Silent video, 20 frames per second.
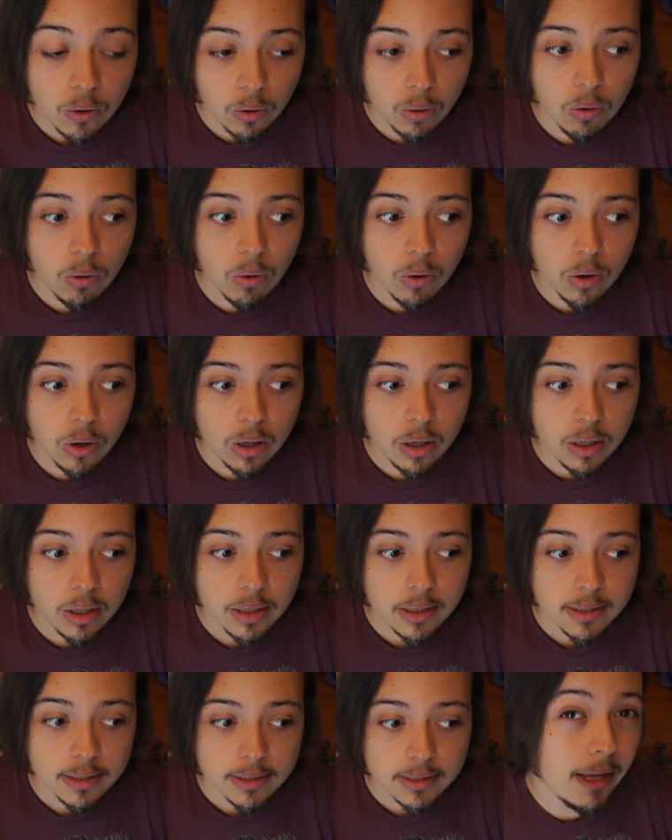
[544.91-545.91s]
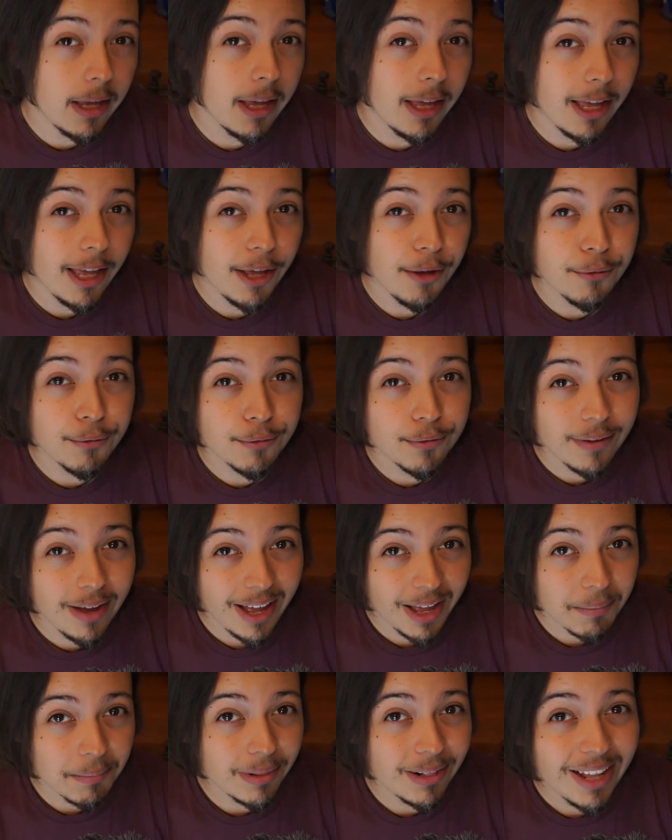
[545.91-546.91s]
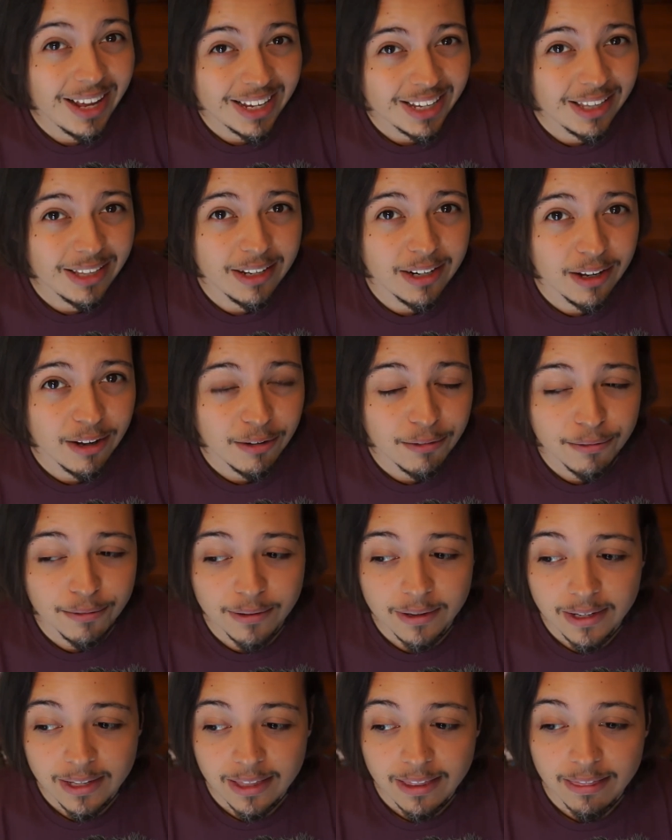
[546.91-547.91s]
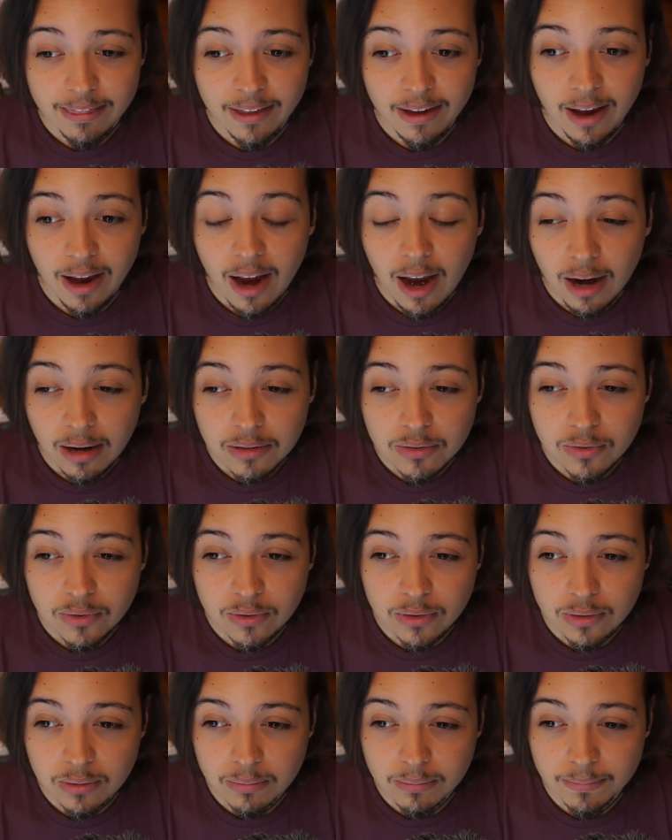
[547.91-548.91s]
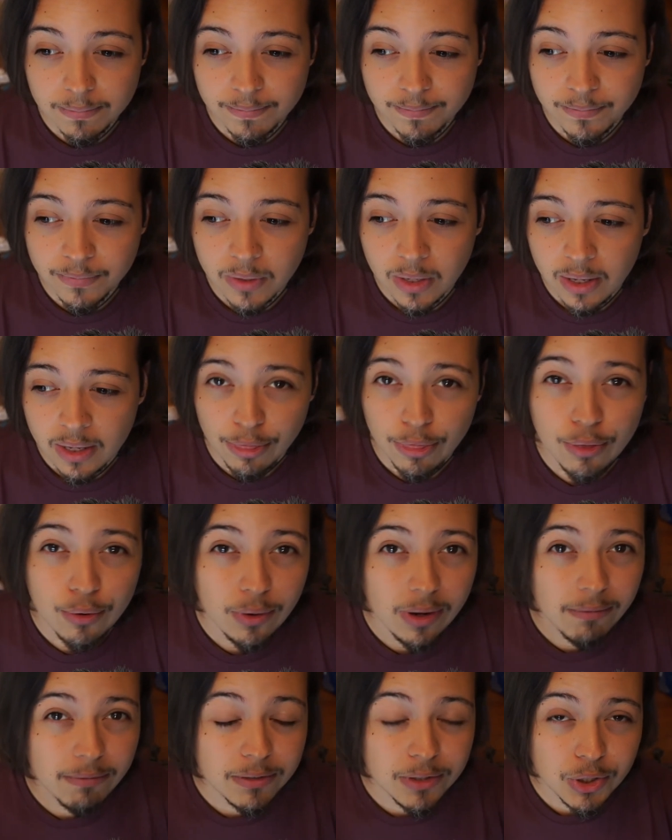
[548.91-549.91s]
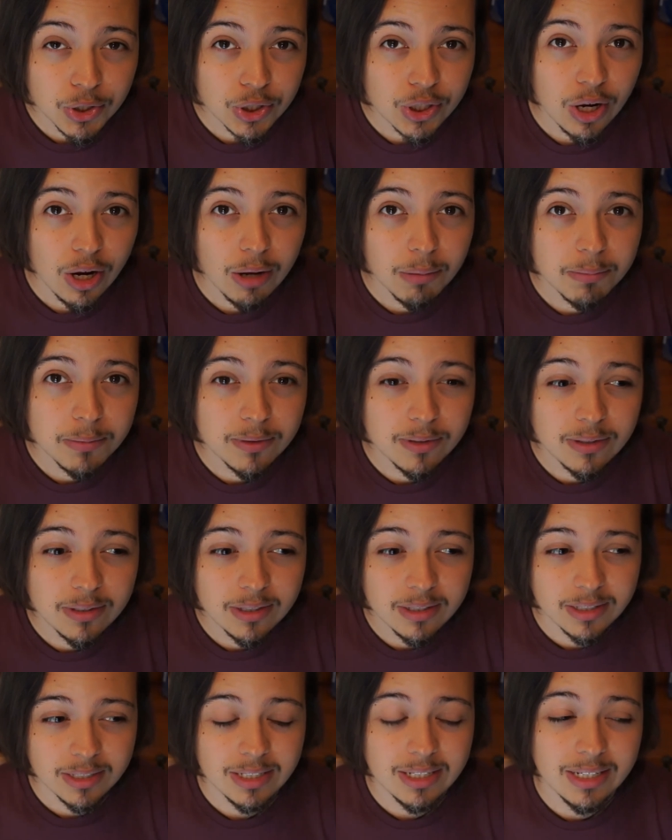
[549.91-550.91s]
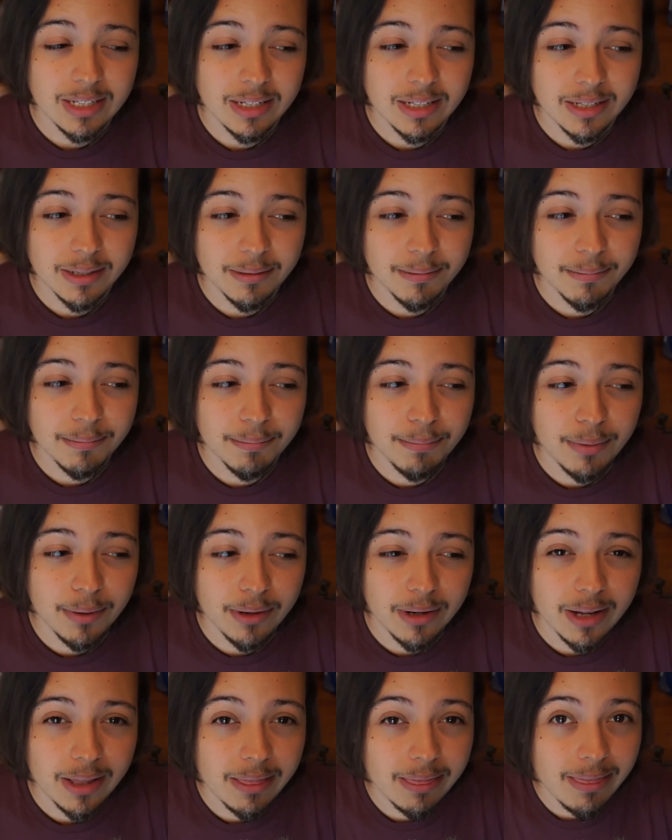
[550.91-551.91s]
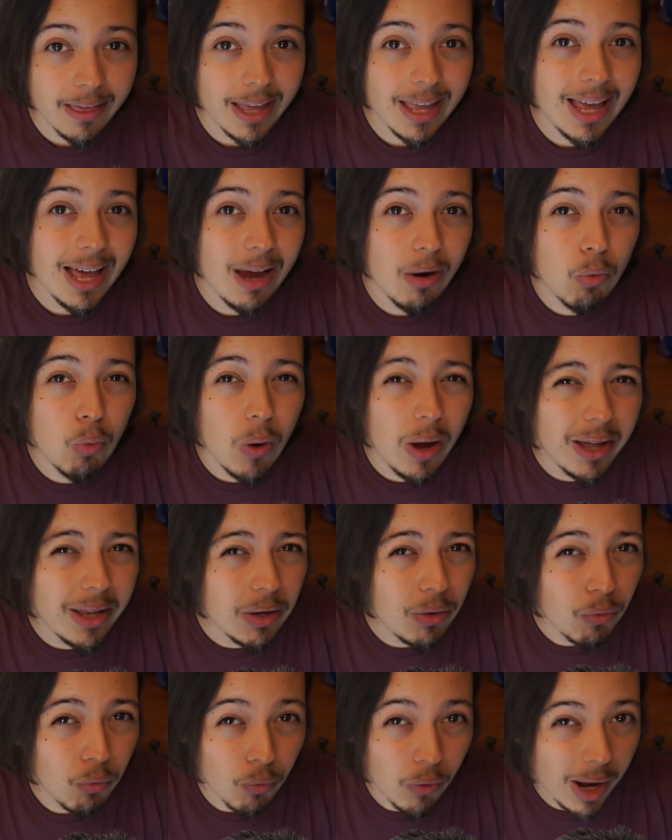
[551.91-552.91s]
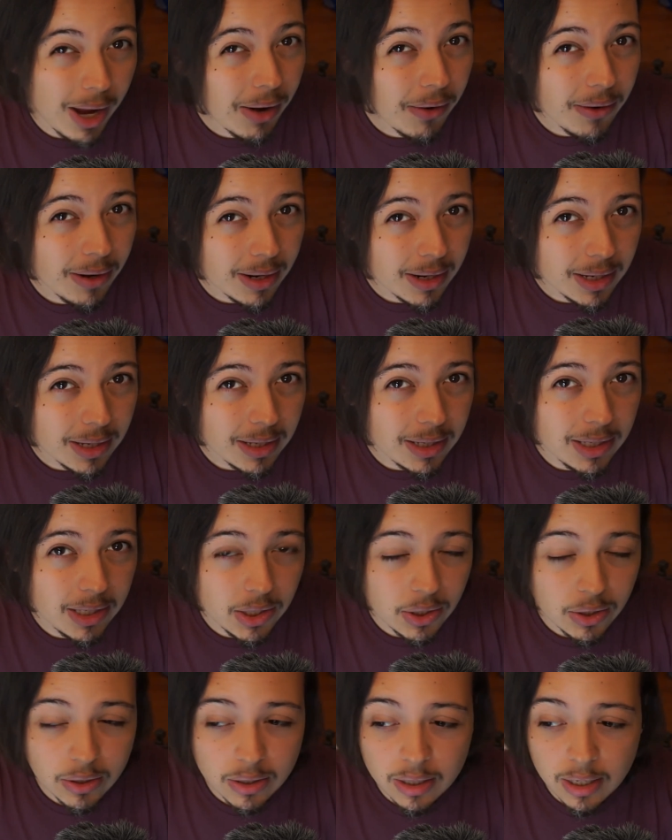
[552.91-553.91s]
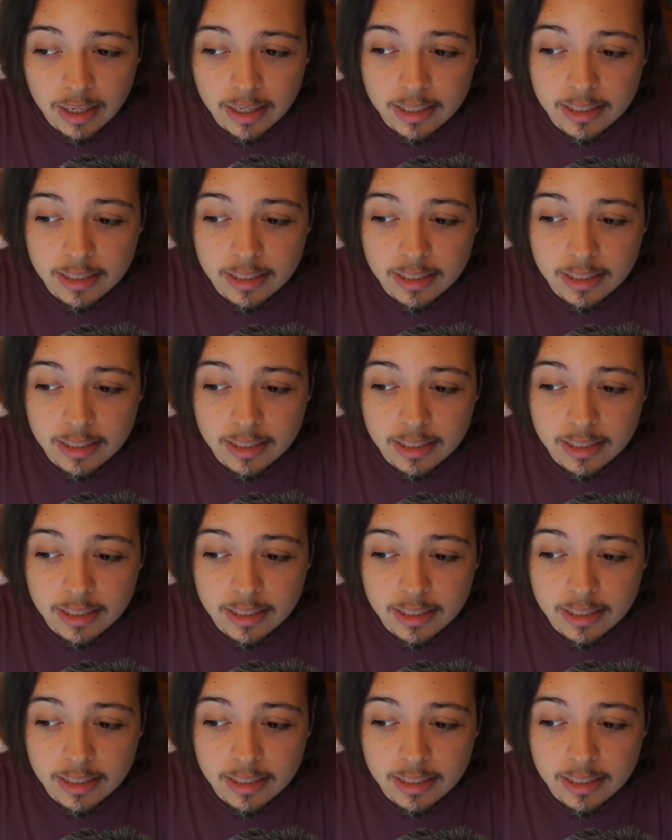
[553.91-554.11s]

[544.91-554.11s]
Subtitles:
or if I'm lucky enough, there are some thrift shops, but they are quite rare here,